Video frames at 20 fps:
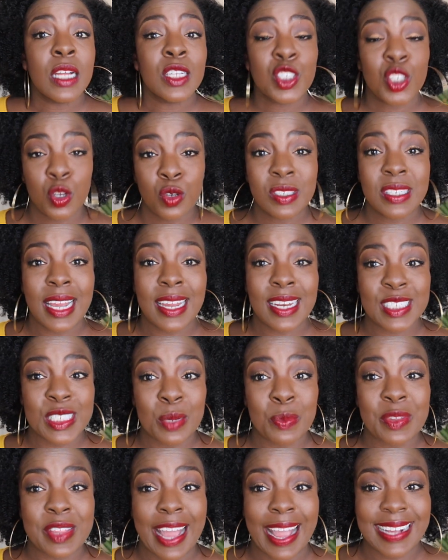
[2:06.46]
Tuesday,
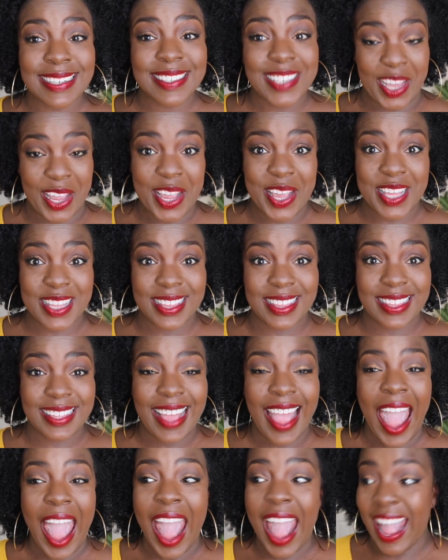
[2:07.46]
December the 18th.
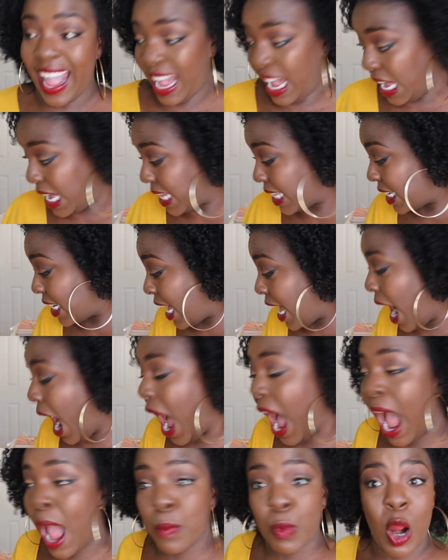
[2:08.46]
And
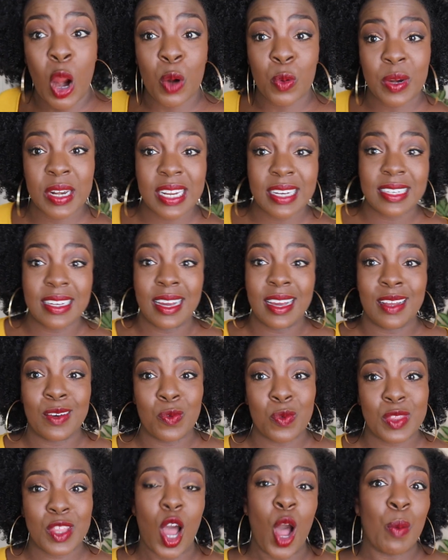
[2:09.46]
I'm already
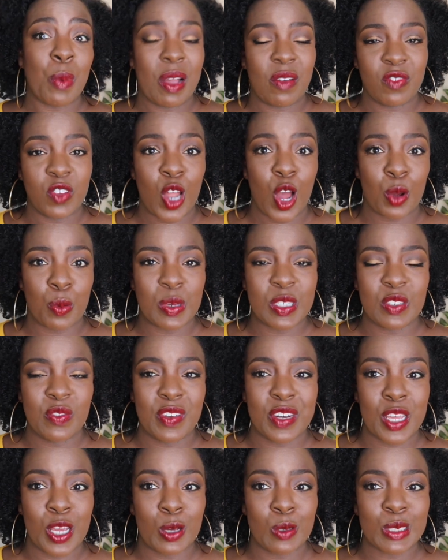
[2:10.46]
done with all my Vlogmas
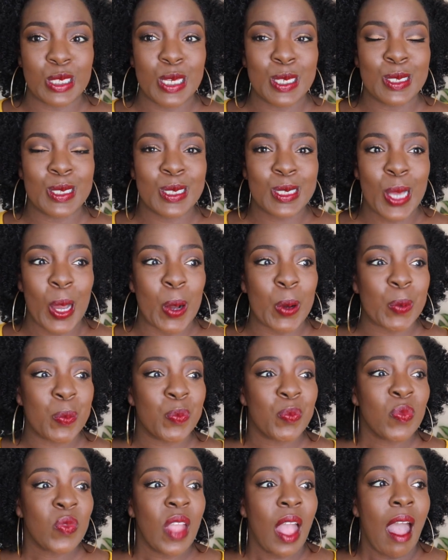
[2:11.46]
videos. So
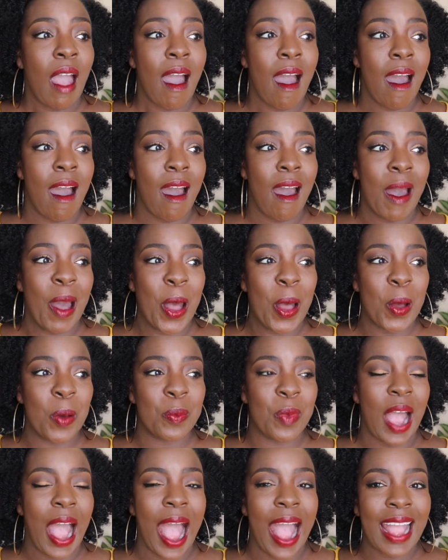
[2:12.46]

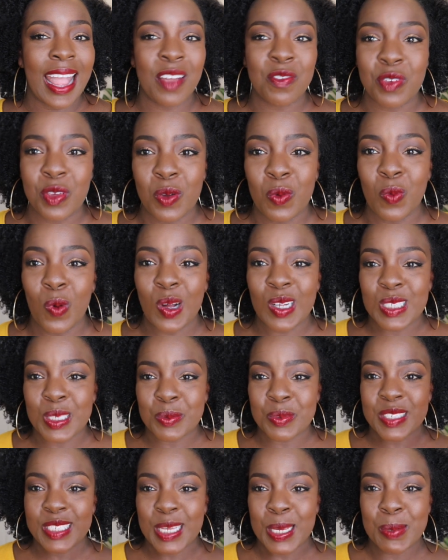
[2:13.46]
if you want
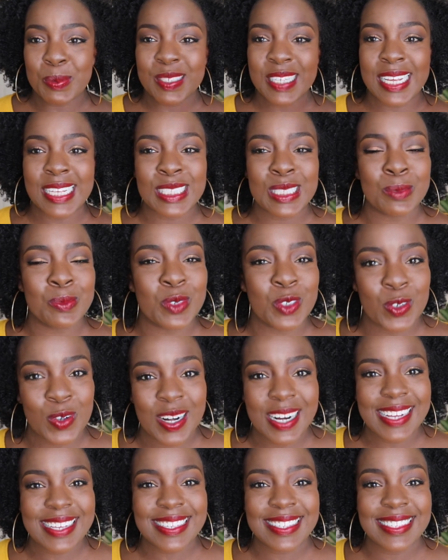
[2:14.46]
some tips and some
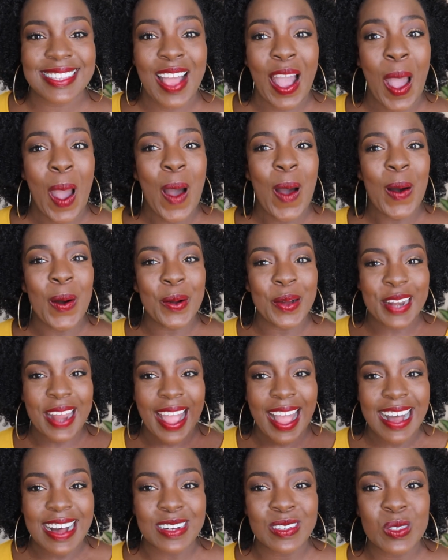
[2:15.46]
tricks on
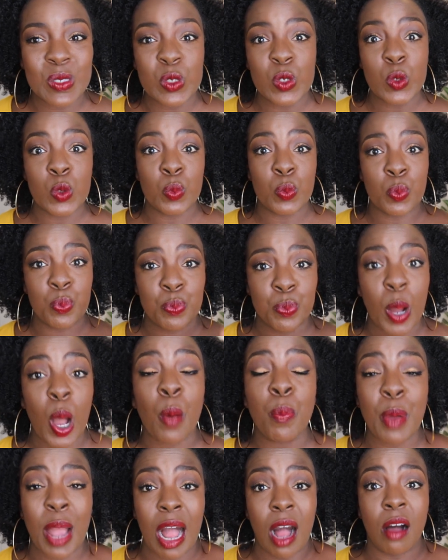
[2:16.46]
how to
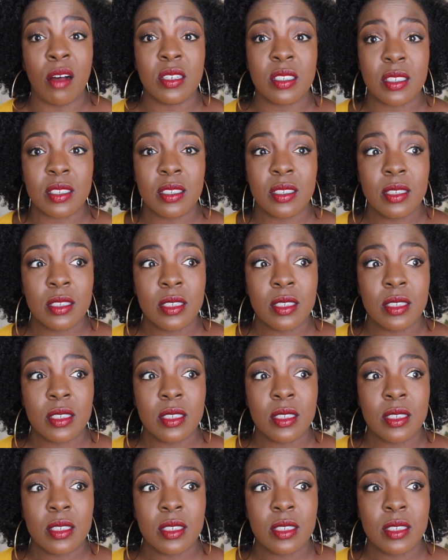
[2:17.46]
pump out